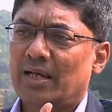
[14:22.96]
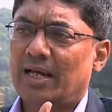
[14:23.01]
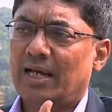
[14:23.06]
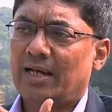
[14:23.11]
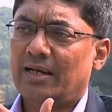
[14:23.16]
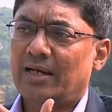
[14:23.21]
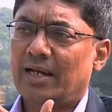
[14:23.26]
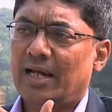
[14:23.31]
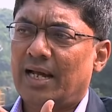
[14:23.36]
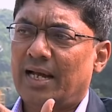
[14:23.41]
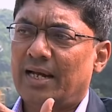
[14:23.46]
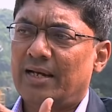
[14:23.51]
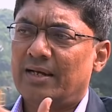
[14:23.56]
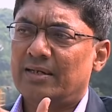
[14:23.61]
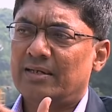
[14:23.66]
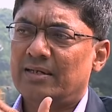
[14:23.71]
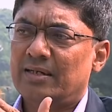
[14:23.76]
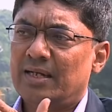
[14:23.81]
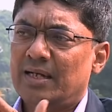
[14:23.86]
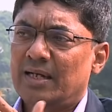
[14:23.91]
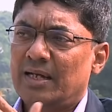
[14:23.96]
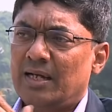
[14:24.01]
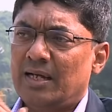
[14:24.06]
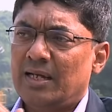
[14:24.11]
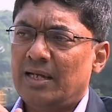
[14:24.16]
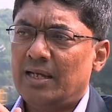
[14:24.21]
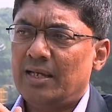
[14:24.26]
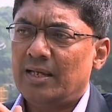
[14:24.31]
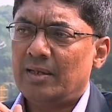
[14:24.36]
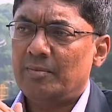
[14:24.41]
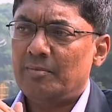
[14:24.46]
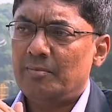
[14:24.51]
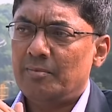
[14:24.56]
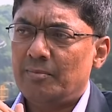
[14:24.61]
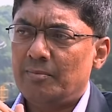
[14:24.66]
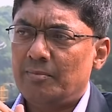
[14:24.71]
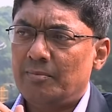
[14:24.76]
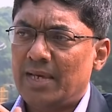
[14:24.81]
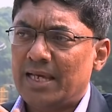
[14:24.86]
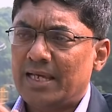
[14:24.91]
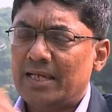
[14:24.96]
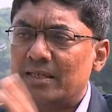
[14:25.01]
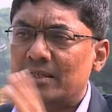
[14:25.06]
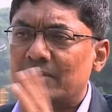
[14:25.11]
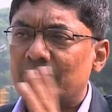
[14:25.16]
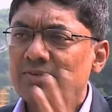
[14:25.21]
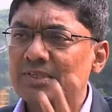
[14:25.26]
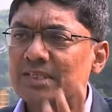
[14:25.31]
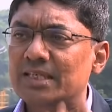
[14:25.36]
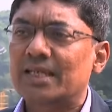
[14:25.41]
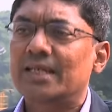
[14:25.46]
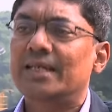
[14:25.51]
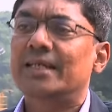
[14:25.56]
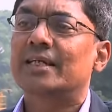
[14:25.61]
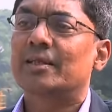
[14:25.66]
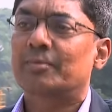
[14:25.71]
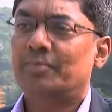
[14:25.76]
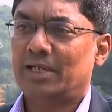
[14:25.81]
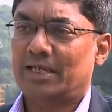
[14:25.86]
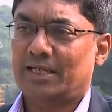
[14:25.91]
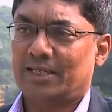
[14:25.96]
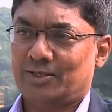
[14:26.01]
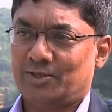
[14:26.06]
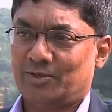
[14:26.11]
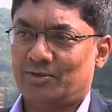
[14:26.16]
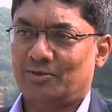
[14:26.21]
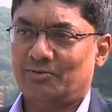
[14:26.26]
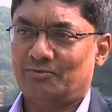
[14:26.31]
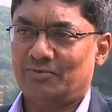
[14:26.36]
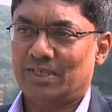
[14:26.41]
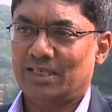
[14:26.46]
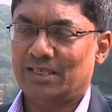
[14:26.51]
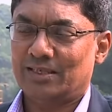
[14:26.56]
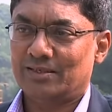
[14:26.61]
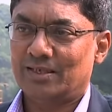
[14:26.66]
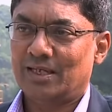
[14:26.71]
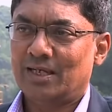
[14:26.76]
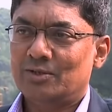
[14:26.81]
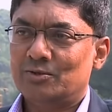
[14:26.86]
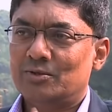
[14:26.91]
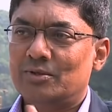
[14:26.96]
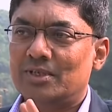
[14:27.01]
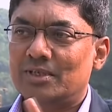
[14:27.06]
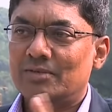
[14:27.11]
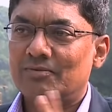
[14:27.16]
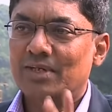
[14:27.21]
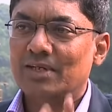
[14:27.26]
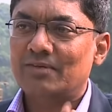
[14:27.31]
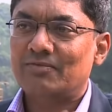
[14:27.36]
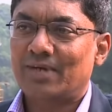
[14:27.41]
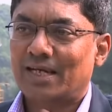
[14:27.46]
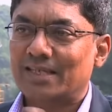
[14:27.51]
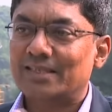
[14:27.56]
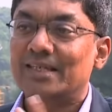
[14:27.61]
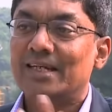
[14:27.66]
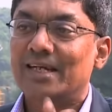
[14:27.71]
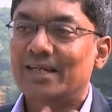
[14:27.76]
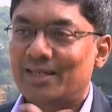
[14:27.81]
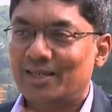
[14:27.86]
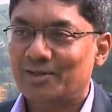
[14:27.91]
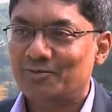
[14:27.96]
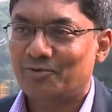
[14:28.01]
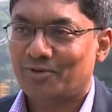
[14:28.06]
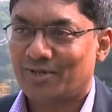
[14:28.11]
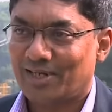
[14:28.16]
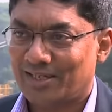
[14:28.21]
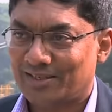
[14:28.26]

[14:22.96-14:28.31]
and and making the physical interpretation of these. So this is very fascinating for